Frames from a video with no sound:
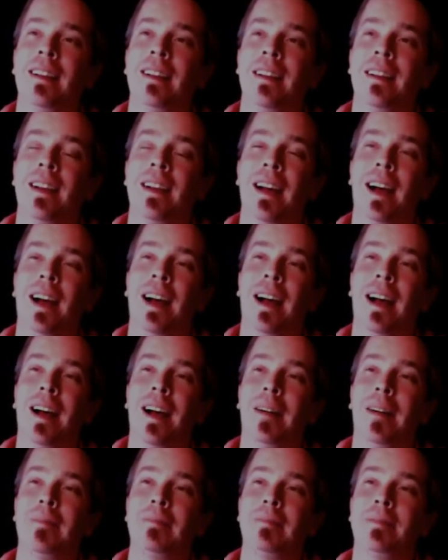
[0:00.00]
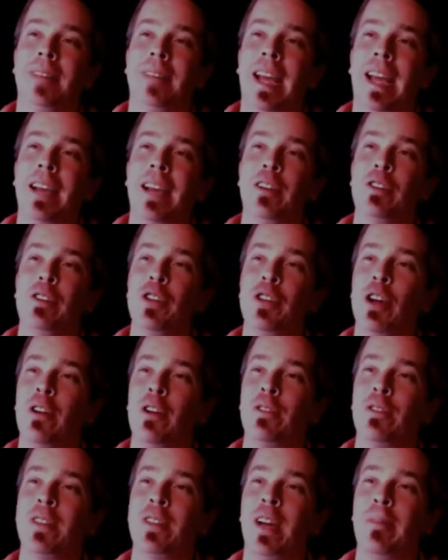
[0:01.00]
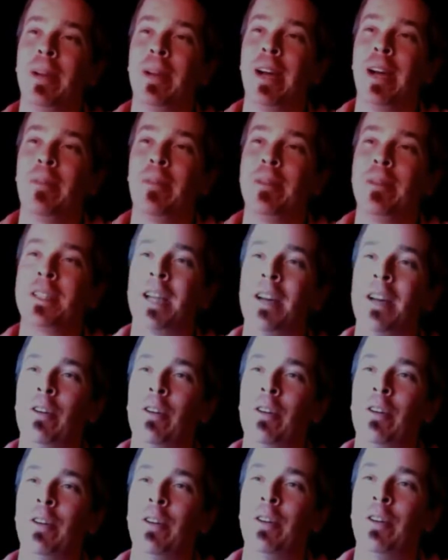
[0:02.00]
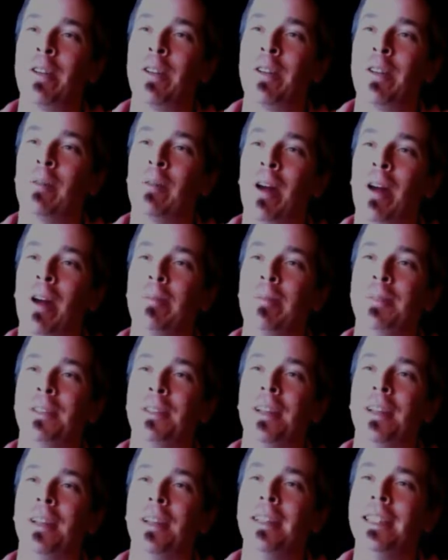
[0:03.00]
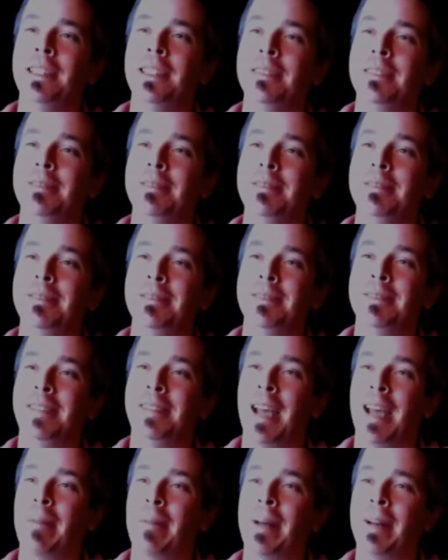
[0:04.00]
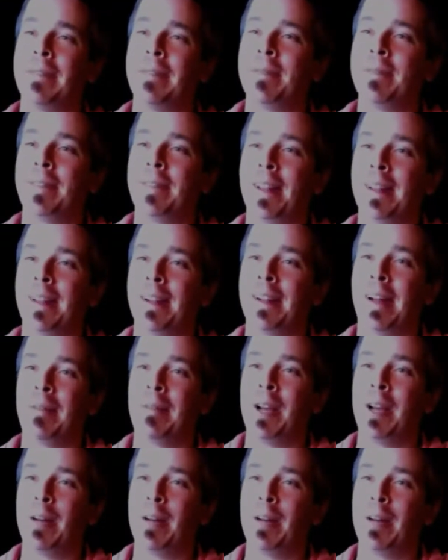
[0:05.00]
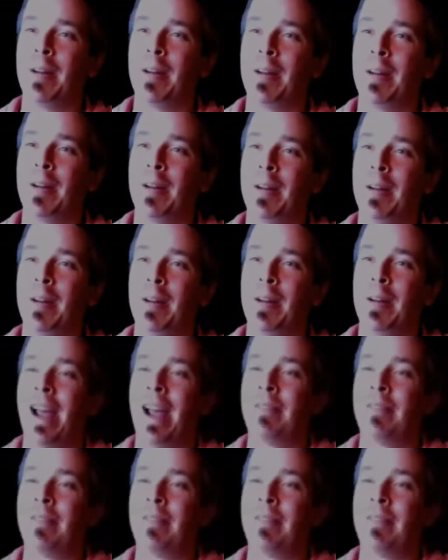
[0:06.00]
Tango Joe, tell me how much I owe you for them rubs. Damn it. I'm going to pay you whether I have to